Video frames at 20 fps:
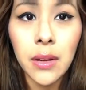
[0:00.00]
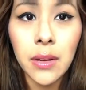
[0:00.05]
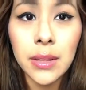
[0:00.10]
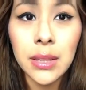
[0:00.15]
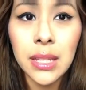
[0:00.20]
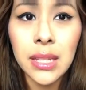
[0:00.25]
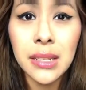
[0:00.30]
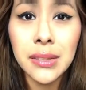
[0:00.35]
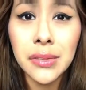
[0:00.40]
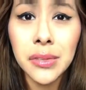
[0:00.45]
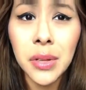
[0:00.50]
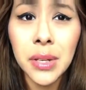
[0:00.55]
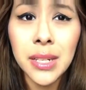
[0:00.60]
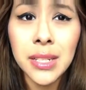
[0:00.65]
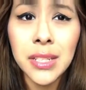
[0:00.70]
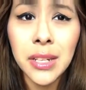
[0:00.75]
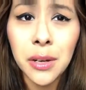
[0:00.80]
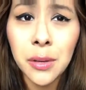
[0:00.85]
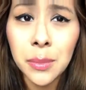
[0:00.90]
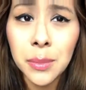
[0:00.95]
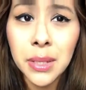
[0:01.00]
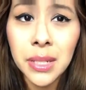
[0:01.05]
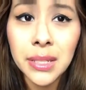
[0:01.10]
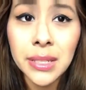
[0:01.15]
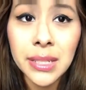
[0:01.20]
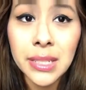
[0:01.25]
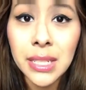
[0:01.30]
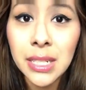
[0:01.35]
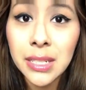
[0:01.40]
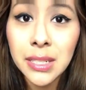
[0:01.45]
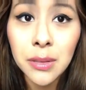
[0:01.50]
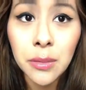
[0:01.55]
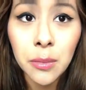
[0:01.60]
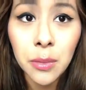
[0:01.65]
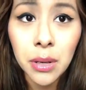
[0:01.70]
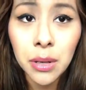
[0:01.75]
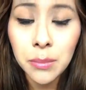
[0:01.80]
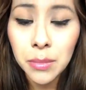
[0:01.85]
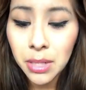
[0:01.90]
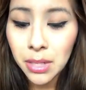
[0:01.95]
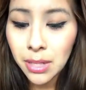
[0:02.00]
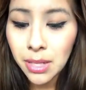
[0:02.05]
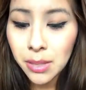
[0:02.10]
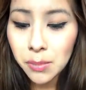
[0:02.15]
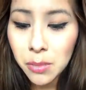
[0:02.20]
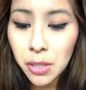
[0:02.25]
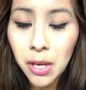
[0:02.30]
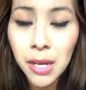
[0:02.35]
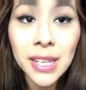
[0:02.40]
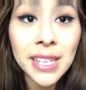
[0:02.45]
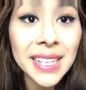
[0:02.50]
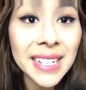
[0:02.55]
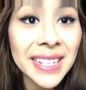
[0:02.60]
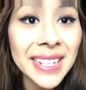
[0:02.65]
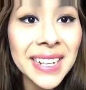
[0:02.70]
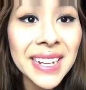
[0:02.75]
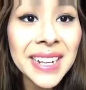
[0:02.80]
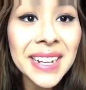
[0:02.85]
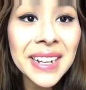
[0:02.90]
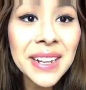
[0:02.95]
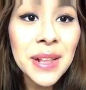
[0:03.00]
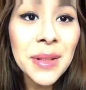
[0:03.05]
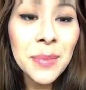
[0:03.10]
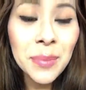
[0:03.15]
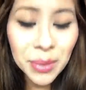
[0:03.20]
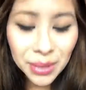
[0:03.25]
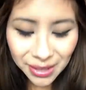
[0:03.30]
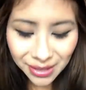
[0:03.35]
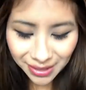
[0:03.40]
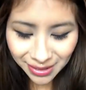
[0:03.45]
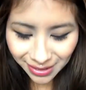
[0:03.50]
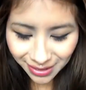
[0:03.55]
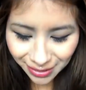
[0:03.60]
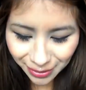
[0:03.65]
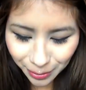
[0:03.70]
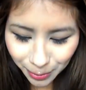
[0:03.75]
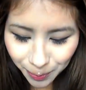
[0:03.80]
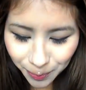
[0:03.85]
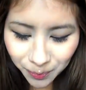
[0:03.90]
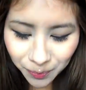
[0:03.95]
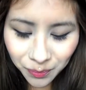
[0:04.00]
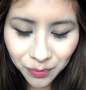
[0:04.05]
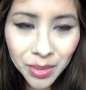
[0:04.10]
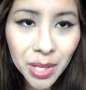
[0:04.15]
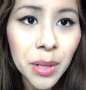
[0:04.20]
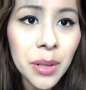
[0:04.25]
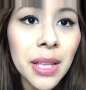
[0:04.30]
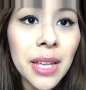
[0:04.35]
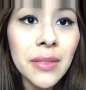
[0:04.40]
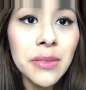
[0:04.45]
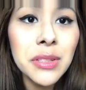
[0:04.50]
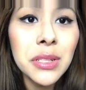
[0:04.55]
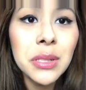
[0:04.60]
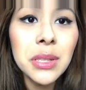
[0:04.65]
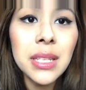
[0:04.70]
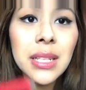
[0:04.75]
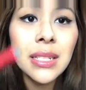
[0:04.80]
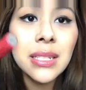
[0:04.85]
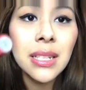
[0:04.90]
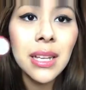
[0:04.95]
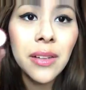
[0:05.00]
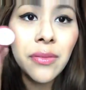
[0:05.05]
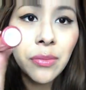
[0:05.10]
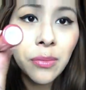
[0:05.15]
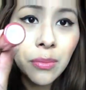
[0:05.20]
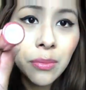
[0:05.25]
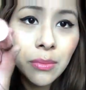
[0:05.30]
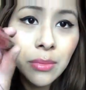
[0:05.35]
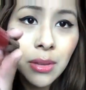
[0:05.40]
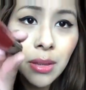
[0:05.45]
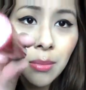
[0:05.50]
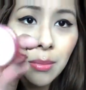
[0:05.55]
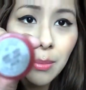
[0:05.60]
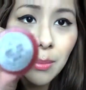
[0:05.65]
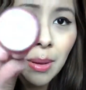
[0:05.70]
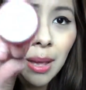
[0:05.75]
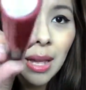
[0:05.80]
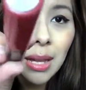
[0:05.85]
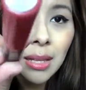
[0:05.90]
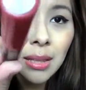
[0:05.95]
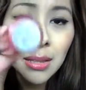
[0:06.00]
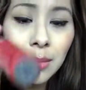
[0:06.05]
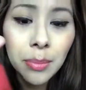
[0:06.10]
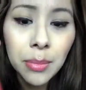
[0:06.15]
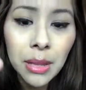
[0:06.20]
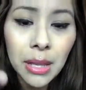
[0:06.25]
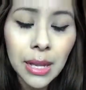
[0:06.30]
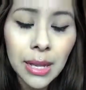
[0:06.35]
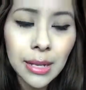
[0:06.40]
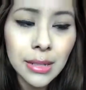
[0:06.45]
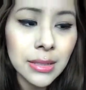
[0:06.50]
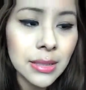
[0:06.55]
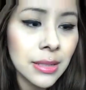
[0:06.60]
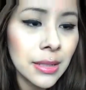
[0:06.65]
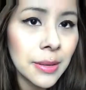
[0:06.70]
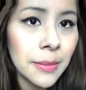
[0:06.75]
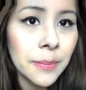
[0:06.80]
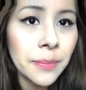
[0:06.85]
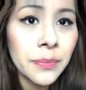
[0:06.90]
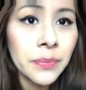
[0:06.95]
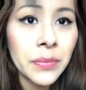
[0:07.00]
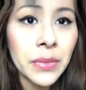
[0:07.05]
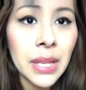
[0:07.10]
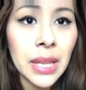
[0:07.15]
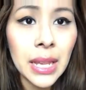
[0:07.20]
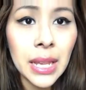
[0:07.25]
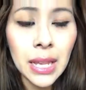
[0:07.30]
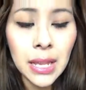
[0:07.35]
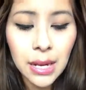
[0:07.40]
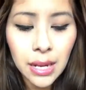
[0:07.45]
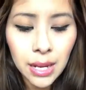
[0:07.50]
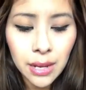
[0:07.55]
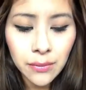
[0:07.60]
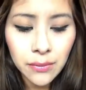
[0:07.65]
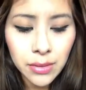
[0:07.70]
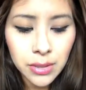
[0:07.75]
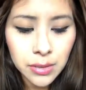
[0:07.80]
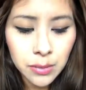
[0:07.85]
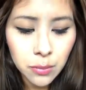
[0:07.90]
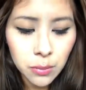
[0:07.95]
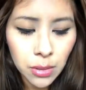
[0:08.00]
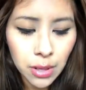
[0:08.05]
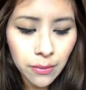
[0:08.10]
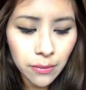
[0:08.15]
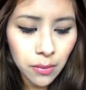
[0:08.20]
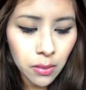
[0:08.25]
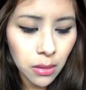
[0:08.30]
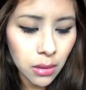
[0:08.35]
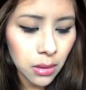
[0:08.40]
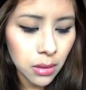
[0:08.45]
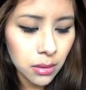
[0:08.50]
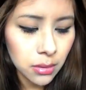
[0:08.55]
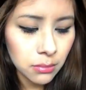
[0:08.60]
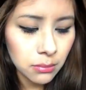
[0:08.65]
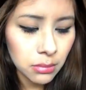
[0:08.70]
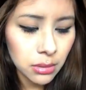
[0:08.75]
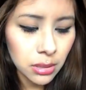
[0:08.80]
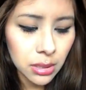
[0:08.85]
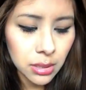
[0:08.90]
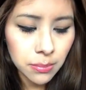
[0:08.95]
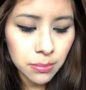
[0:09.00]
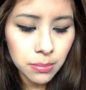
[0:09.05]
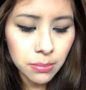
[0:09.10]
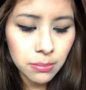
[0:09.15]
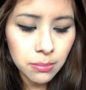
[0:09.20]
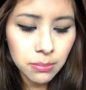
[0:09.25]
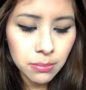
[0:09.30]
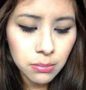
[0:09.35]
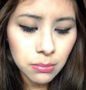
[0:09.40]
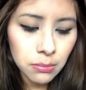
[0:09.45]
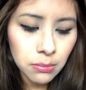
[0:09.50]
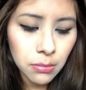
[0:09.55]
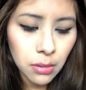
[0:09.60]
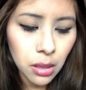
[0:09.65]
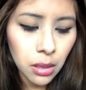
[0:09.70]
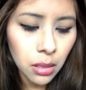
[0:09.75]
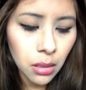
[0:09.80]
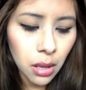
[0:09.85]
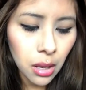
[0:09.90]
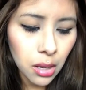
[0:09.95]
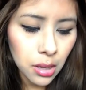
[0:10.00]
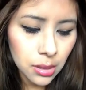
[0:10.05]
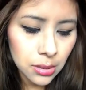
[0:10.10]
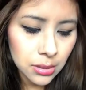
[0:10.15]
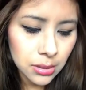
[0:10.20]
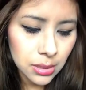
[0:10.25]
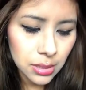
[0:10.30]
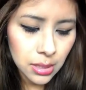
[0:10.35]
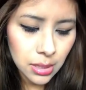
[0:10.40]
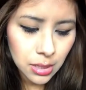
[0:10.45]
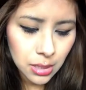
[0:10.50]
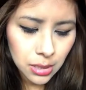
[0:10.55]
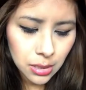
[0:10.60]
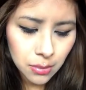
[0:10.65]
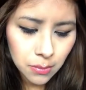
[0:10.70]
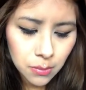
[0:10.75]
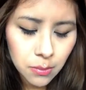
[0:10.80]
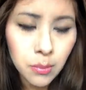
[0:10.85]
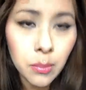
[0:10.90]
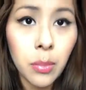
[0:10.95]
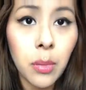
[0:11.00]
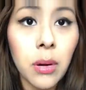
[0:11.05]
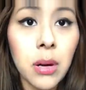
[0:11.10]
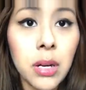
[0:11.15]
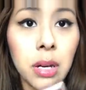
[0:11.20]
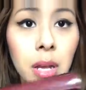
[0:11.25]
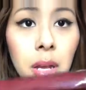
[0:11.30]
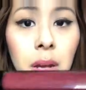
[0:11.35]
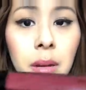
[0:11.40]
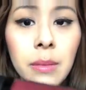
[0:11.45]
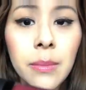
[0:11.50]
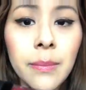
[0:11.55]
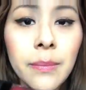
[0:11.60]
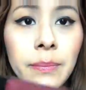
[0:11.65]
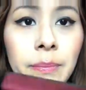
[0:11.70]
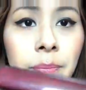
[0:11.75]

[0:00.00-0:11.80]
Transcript: I think it's trying to tell me it doesn't want me to keep talking. but um, I only have two things left. The MAC lip glass. And I have this Revlon lip gloss in Bordeaux.